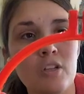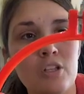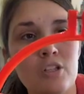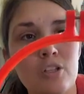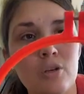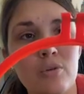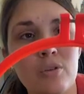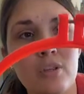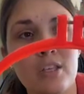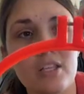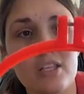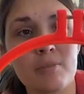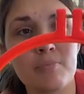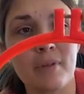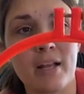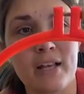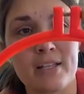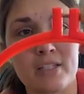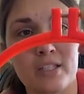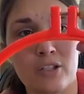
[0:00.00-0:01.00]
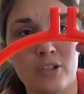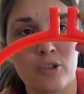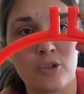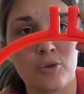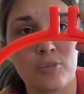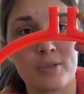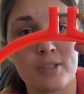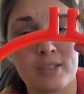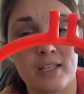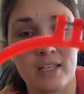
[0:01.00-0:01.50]
So these plastic
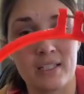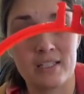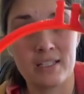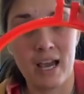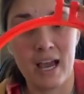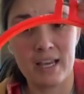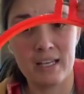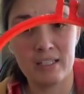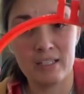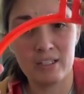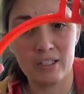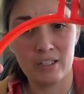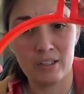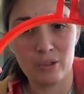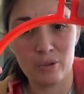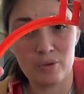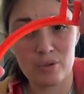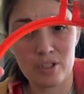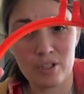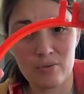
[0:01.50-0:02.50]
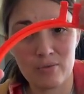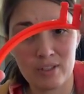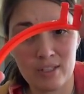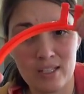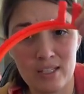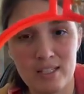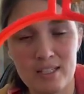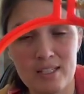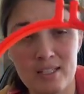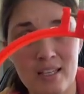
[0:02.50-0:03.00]
hoops, they tighten and loosen really
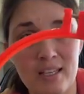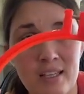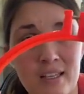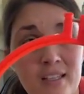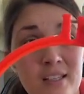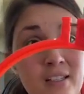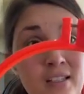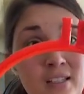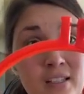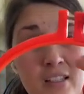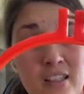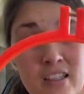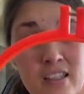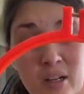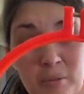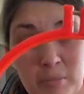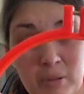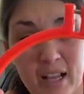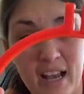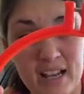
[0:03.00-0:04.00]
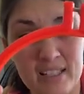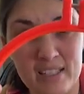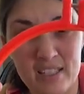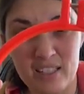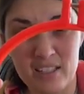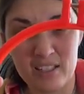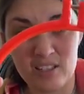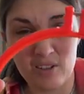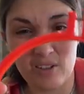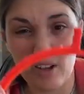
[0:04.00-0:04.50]
easy. They're
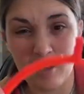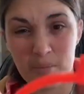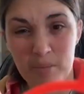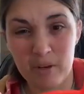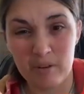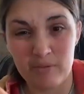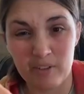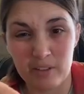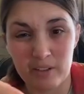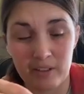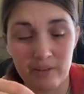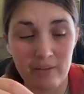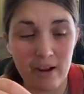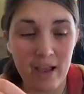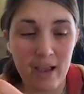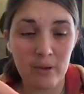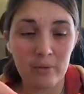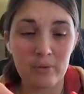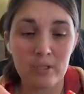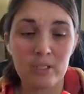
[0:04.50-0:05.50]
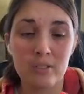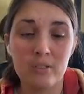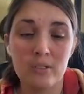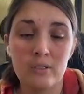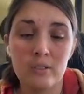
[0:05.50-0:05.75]
plastic, so they're perfectly round.